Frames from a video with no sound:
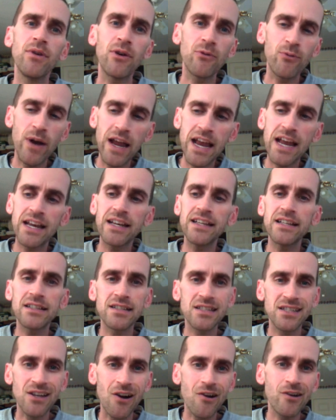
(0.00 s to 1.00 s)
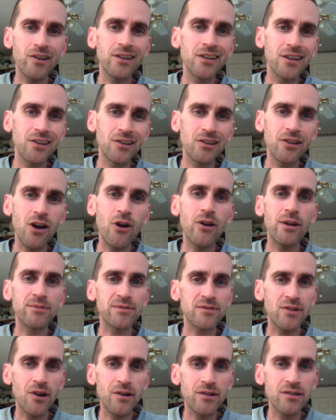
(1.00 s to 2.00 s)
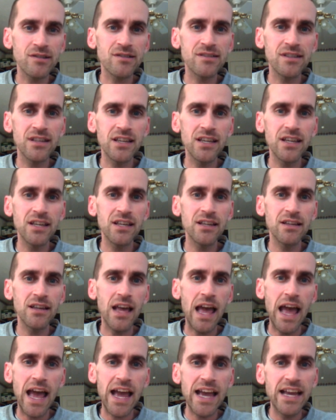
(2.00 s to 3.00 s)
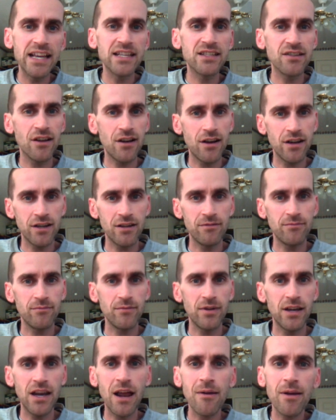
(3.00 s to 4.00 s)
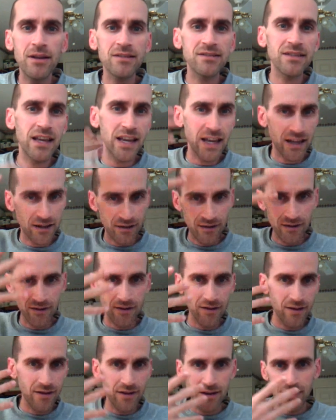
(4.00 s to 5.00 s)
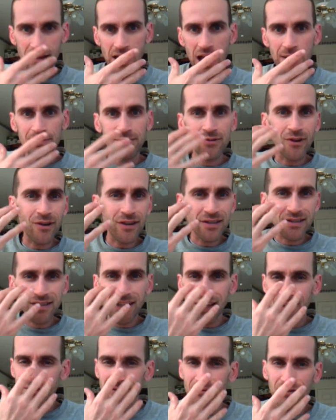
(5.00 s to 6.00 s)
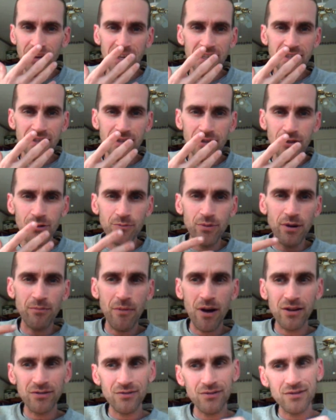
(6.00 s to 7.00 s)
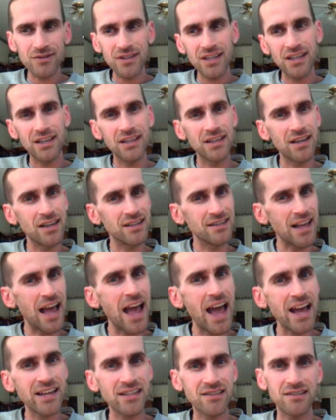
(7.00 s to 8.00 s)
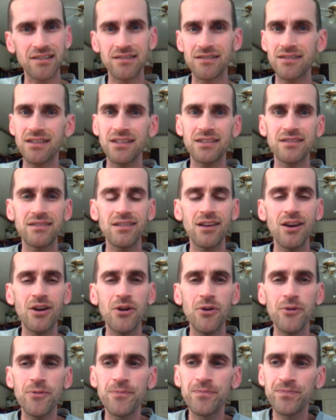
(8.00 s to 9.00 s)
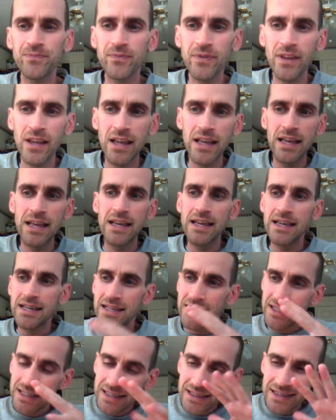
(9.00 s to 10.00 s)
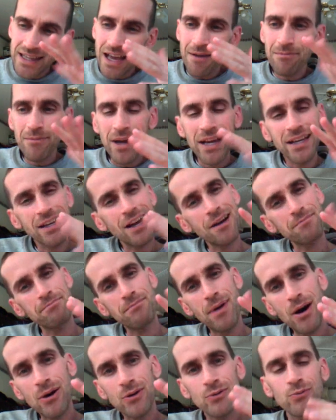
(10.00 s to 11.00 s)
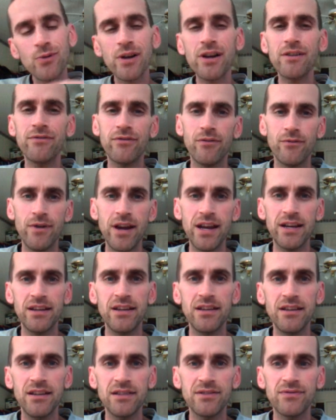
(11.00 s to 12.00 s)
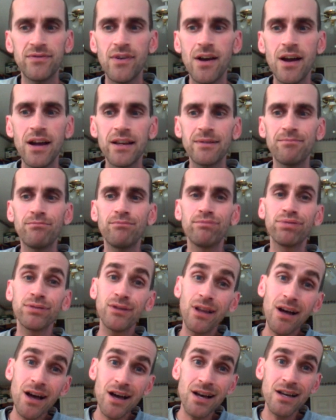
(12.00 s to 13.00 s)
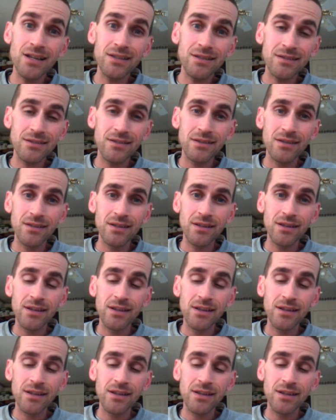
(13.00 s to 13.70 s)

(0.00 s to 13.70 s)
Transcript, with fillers: But Randy is starting to look old. I'm starting to see age on him. And I'm not saying, I'm starting to see it in physical, but I'm also seeing it in his actions. And so that may not bode well for Randy in this fight. Plus,